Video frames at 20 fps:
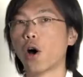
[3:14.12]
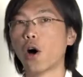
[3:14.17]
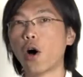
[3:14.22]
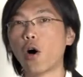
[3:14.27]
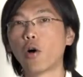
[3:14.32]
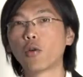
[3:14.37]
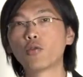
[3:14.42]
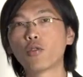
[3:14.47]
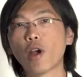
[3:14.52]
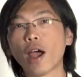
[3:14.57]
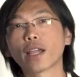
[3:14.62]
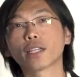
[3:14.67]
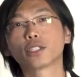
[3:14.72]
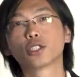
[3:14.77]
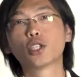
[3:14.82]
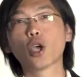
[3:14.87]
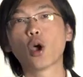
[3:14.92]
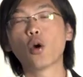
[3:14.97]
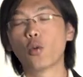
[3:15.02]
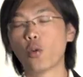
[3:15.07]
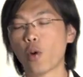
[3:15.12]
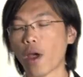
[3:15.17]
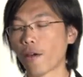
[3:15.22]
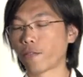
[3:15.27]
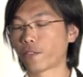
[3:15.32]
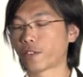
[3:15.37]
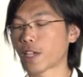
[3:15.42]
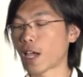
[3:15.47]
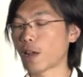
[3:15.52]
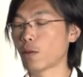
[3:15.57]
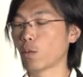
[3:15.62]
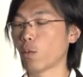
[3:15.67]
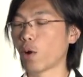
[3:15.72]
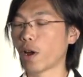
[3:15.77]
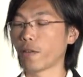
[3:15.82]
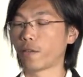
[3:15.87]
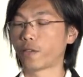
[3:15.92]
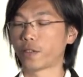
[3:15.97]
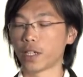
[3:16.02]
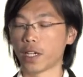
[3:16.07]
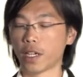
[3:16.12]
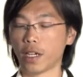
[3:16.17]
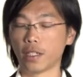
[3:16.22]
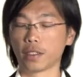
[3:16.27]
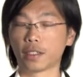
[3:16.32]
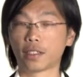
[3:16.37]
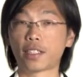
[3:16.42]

Alright, so we have done with the